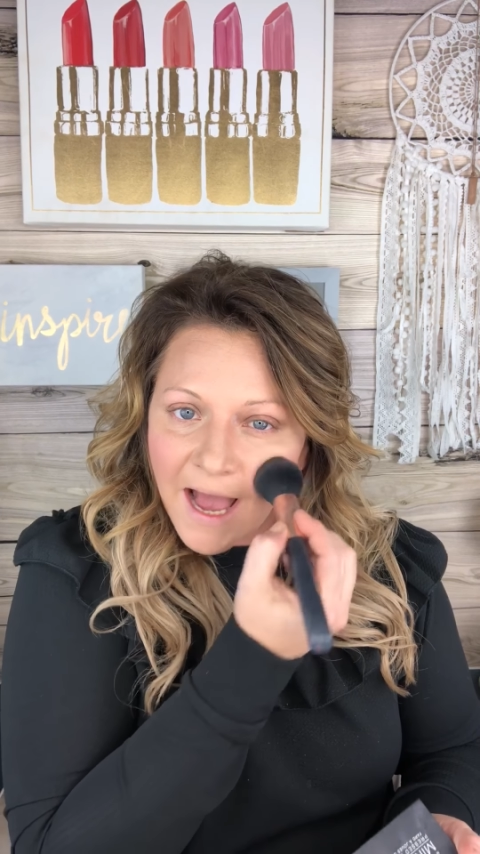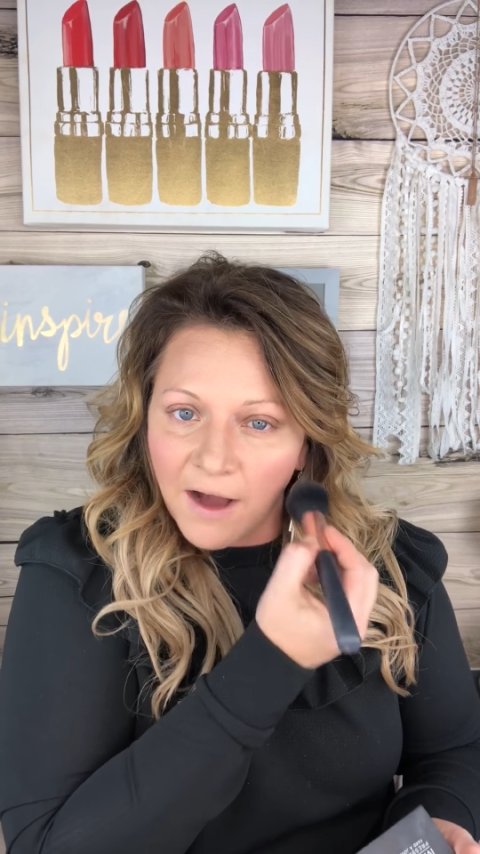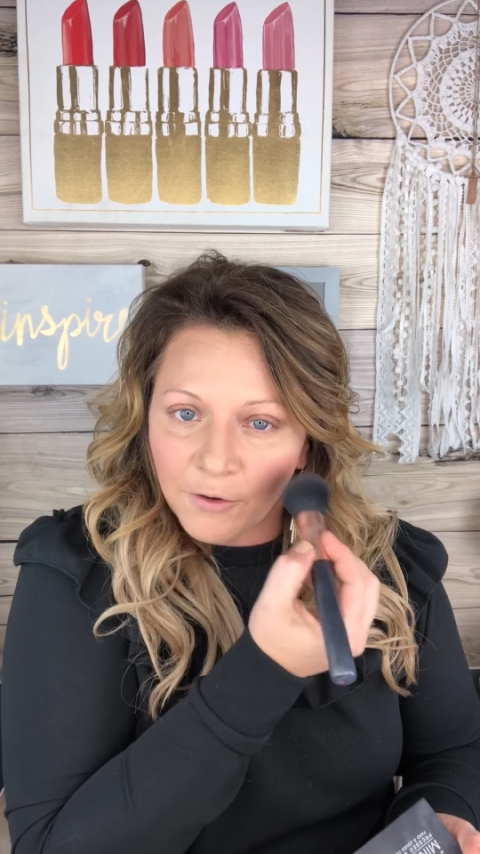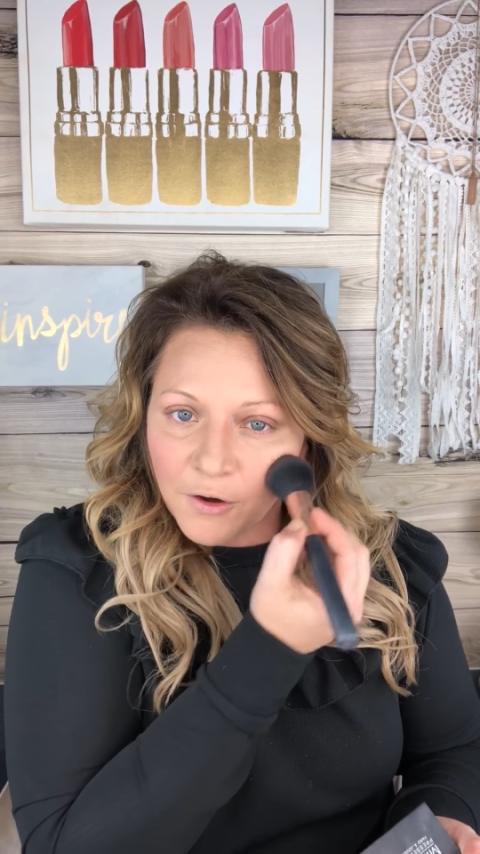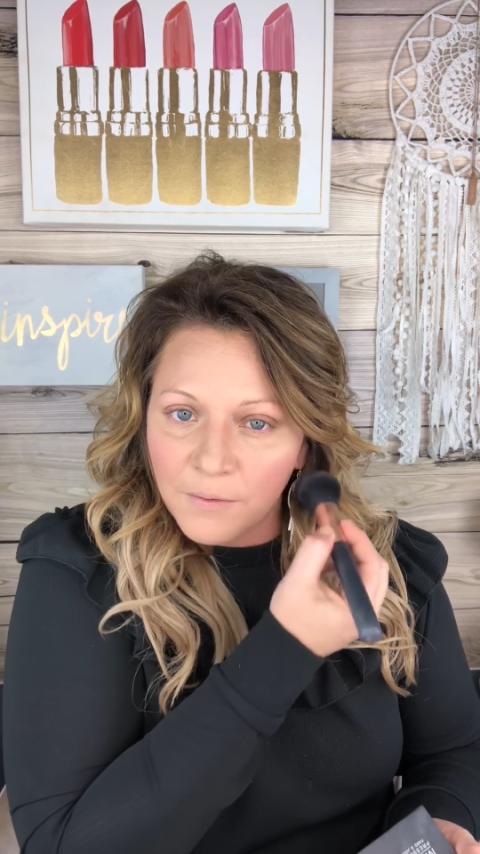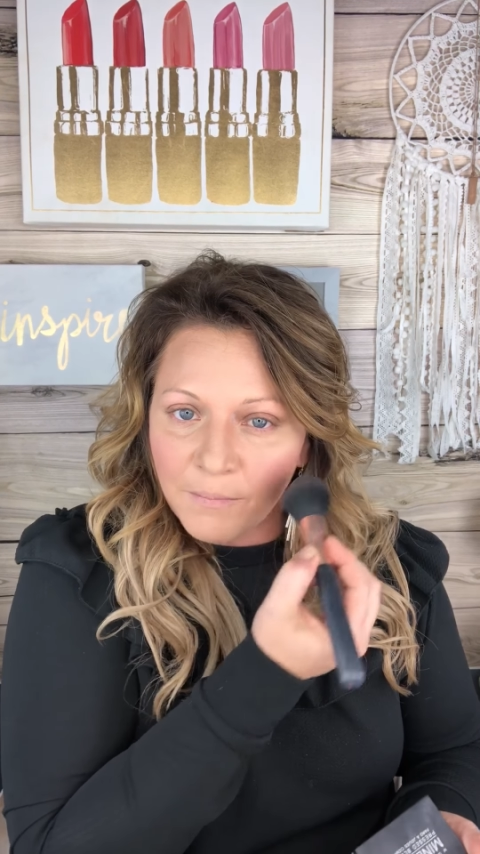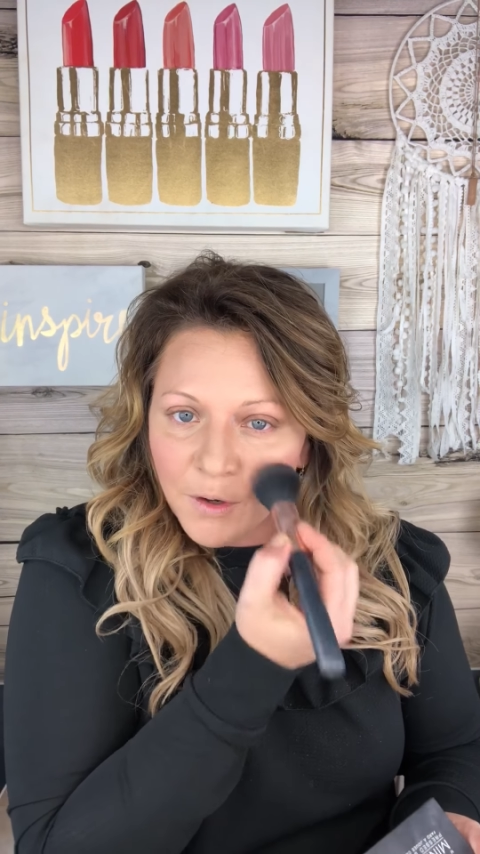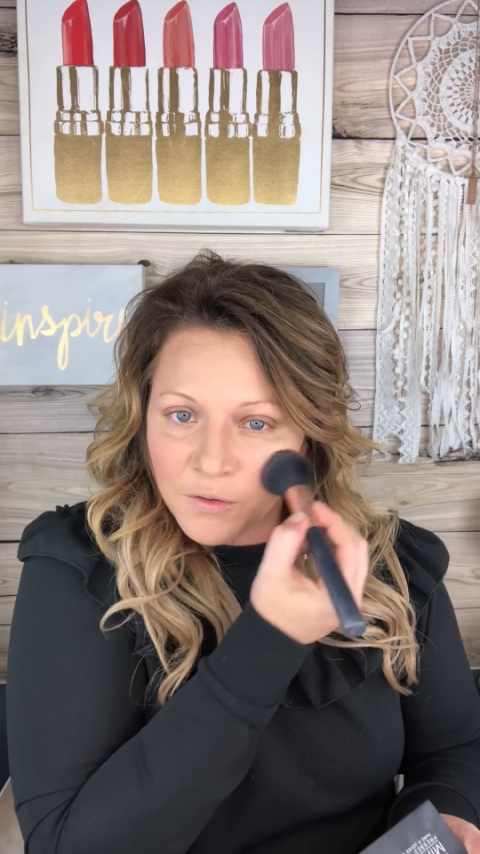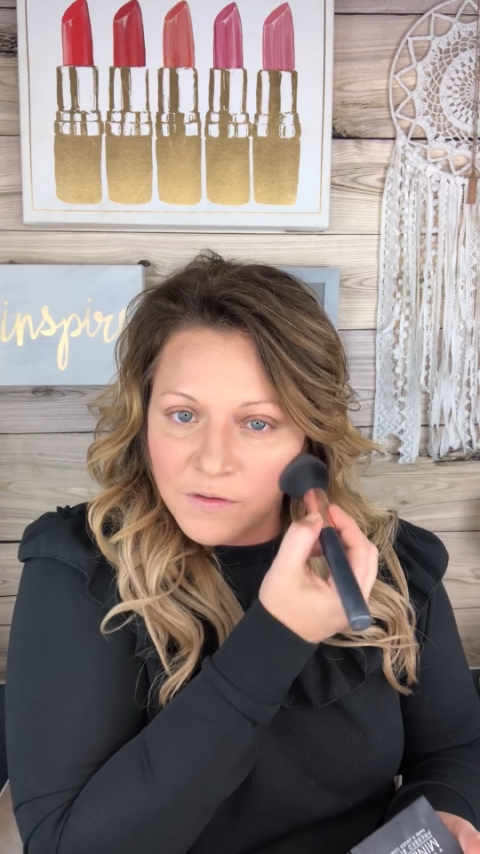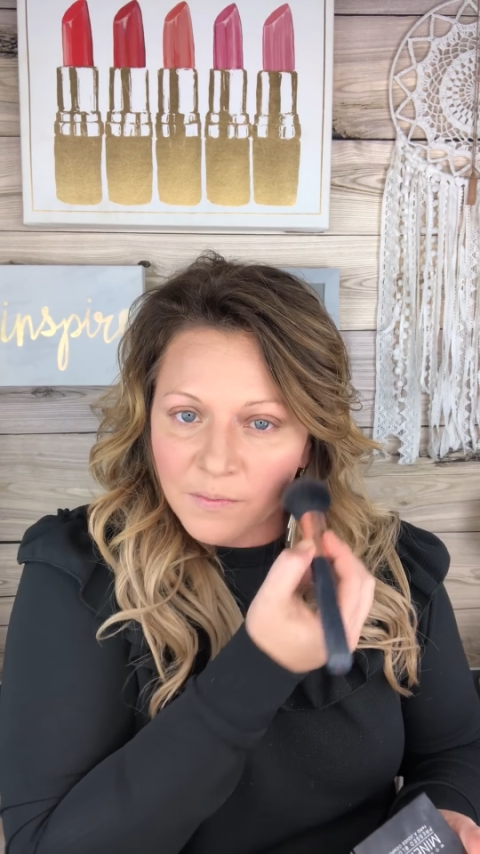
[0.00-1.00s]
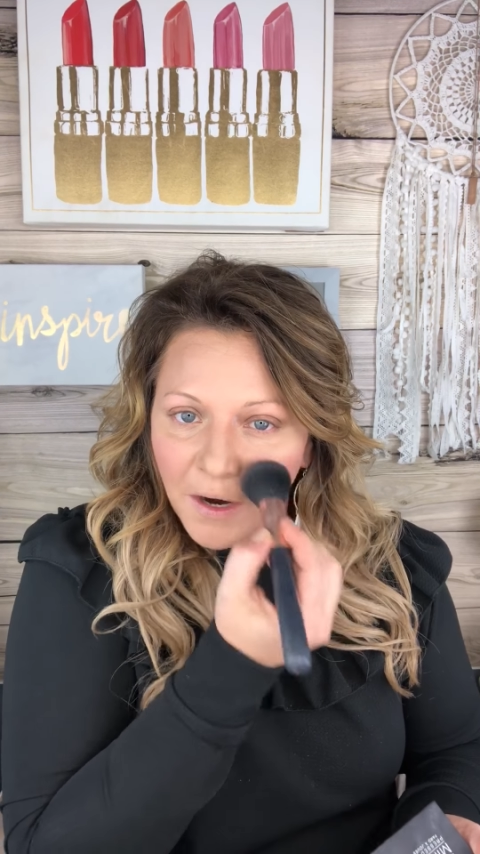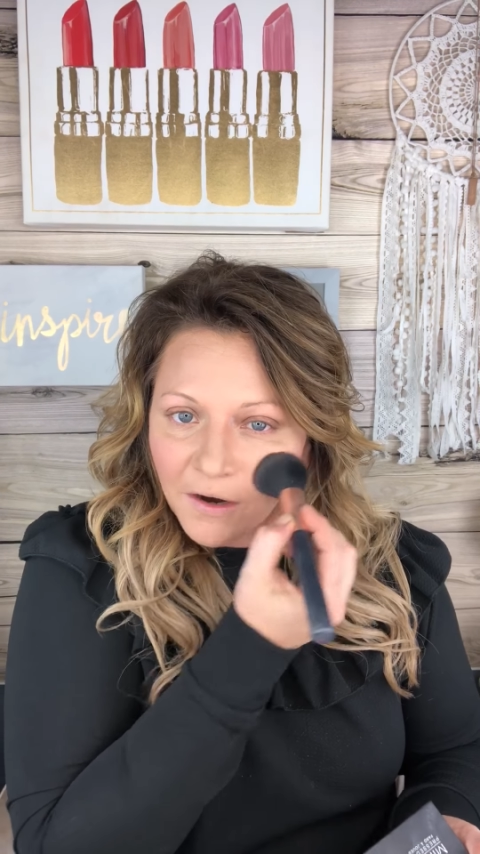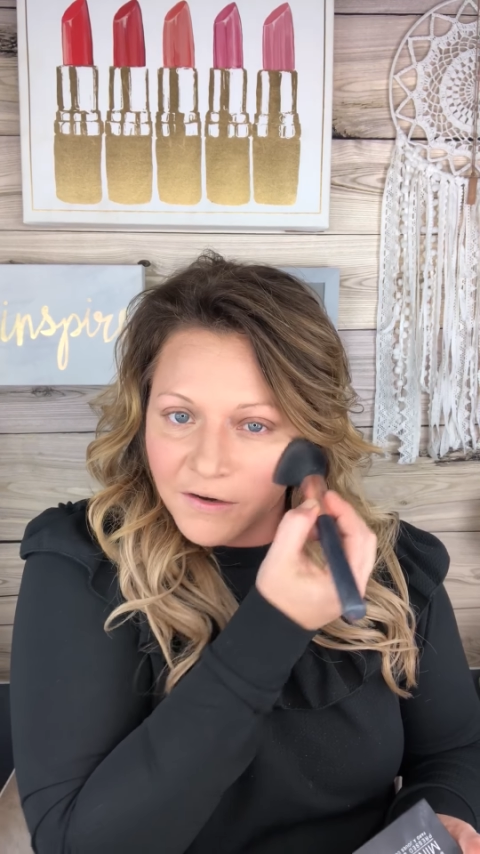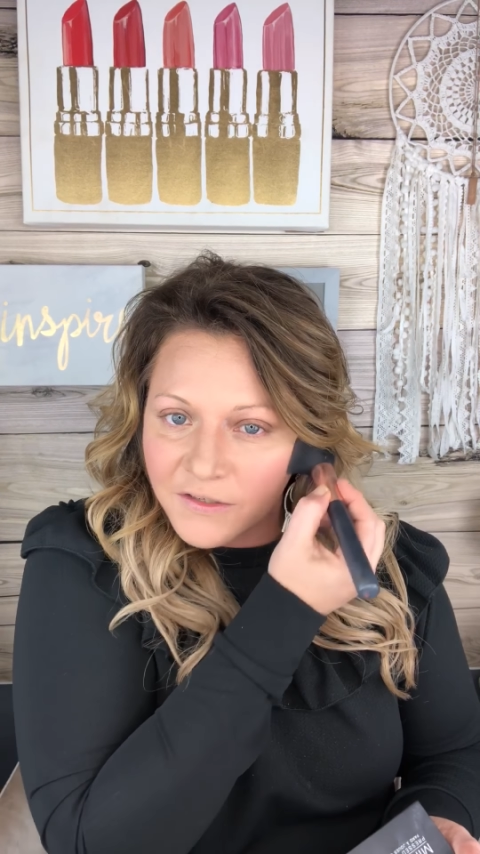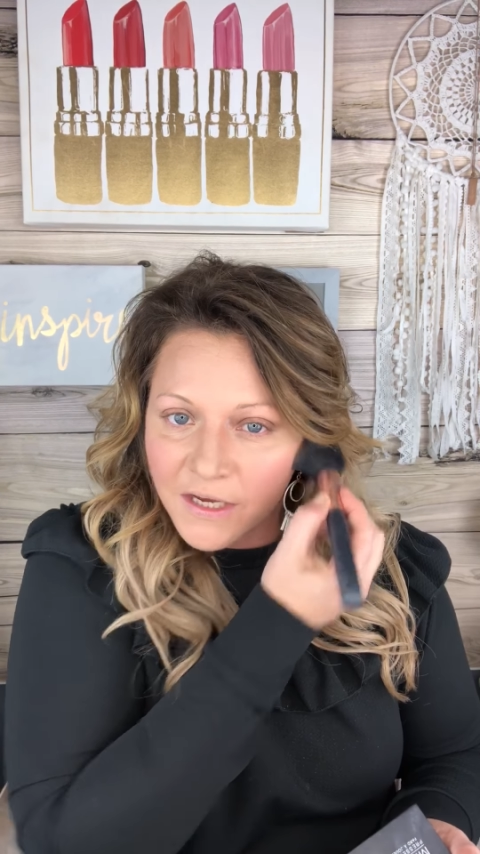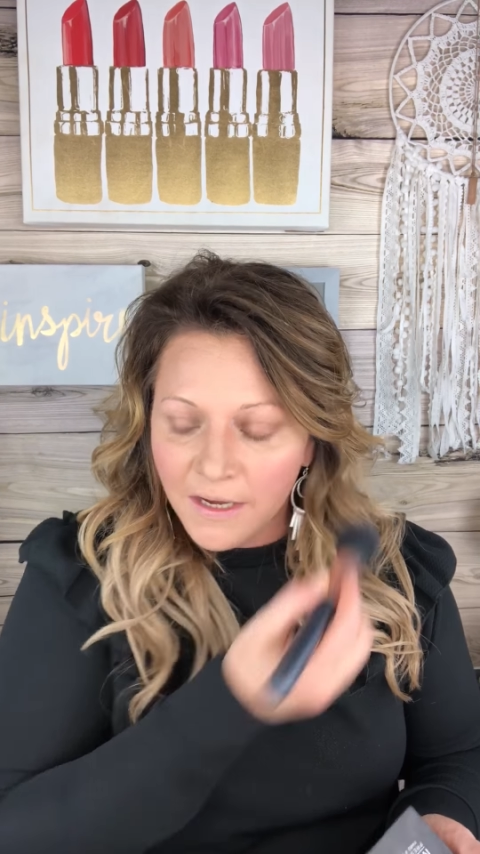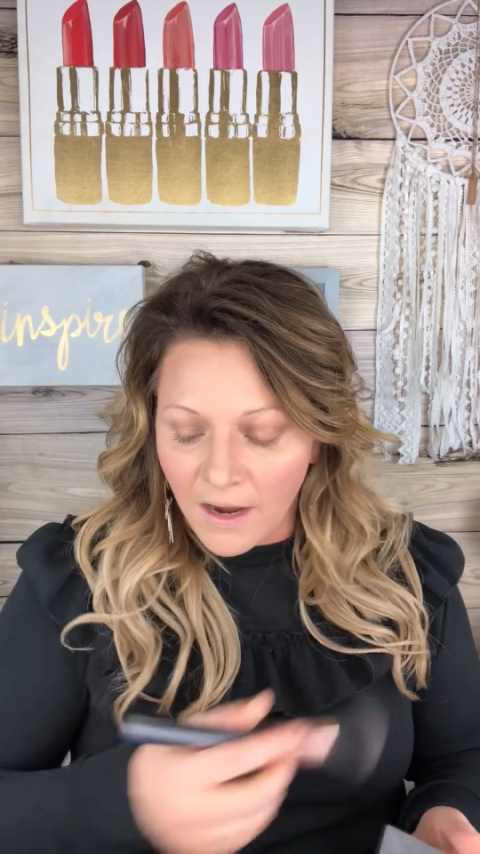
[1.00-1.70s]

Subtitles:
outermost part